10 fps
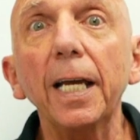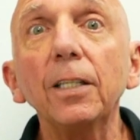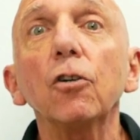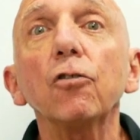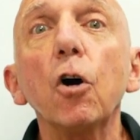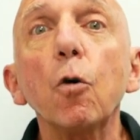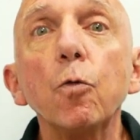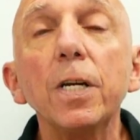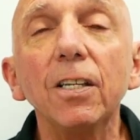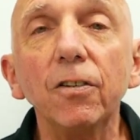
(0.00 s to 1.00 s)
there's no
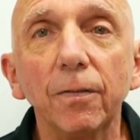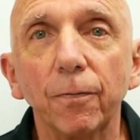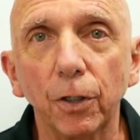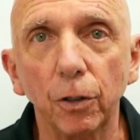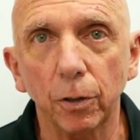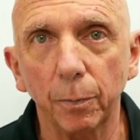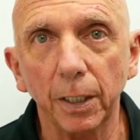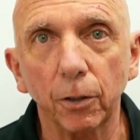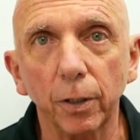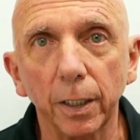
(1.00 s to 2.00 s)
reason for you to be
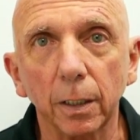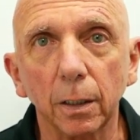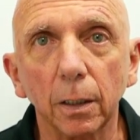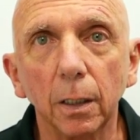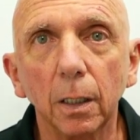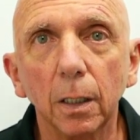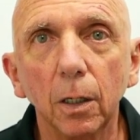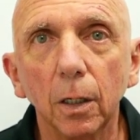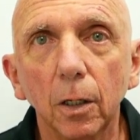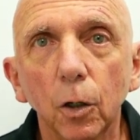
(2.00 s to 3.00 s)
critical,
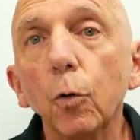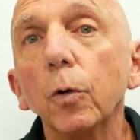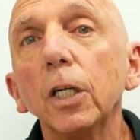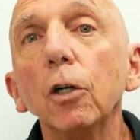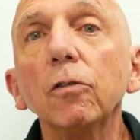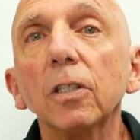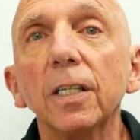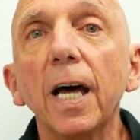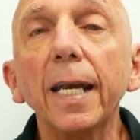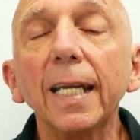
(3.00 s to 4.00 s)
who are you to
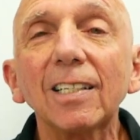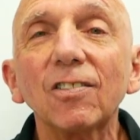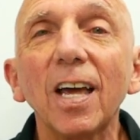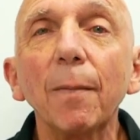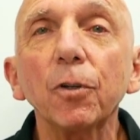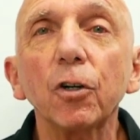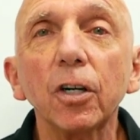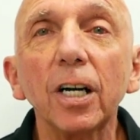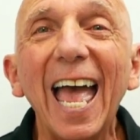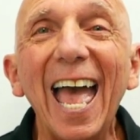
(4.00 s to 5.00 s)
not accept
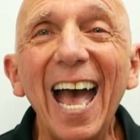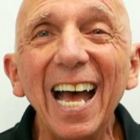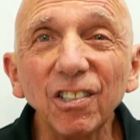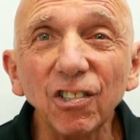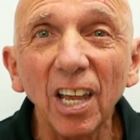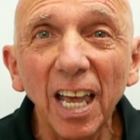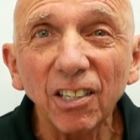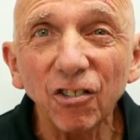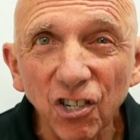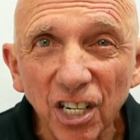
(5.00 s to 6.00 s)
her as
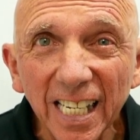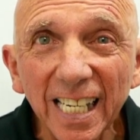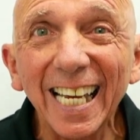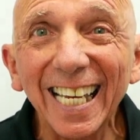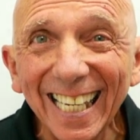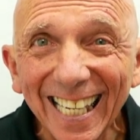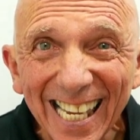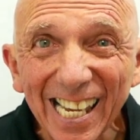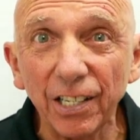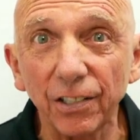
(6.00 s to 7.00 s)
she
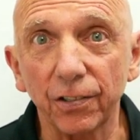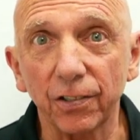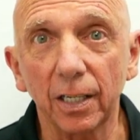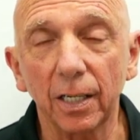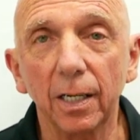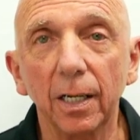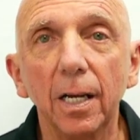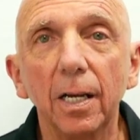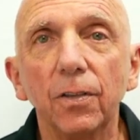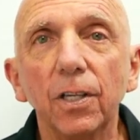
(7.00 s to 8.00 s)
is?
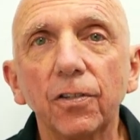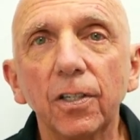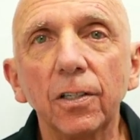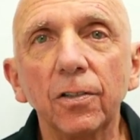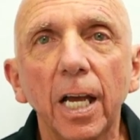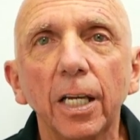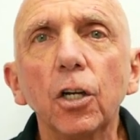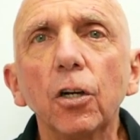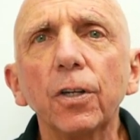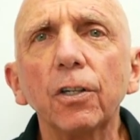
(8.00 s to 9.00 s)
This is, you know,
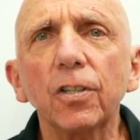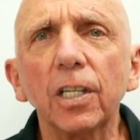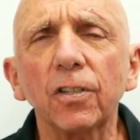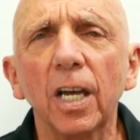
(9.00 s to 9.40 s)
there's this